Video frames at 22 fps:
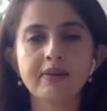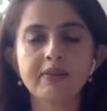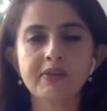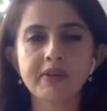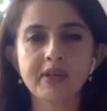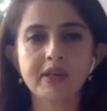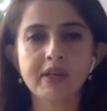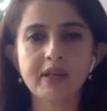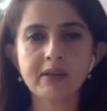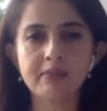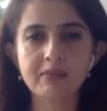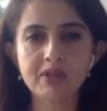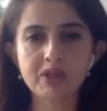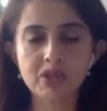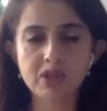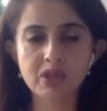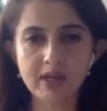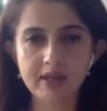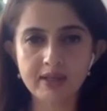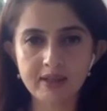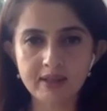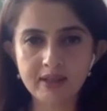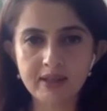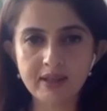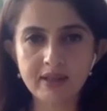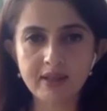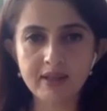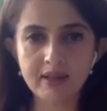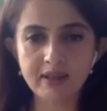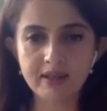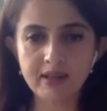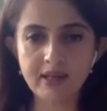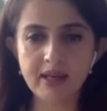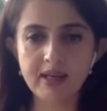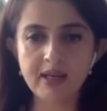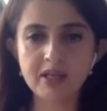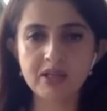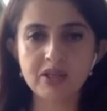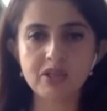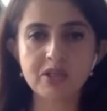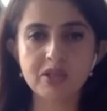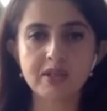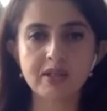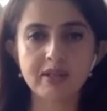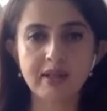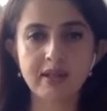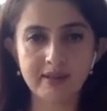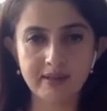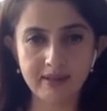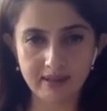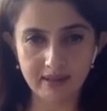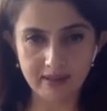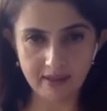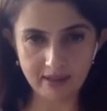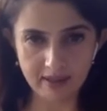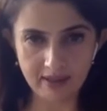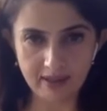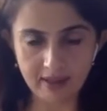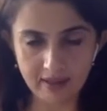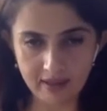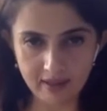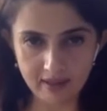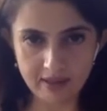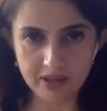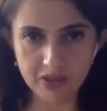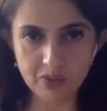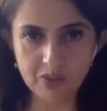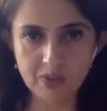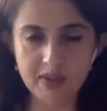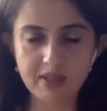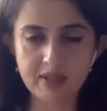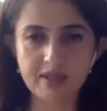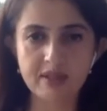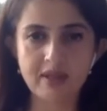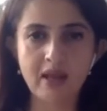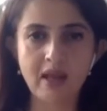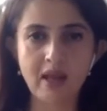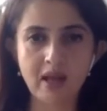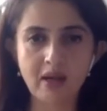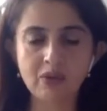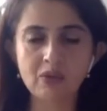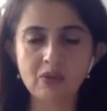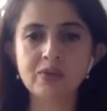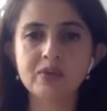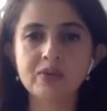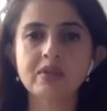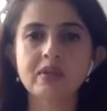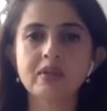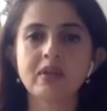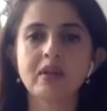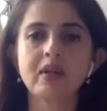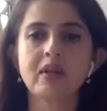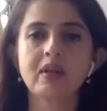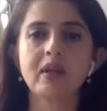we immediately arranged an inhaler to his house.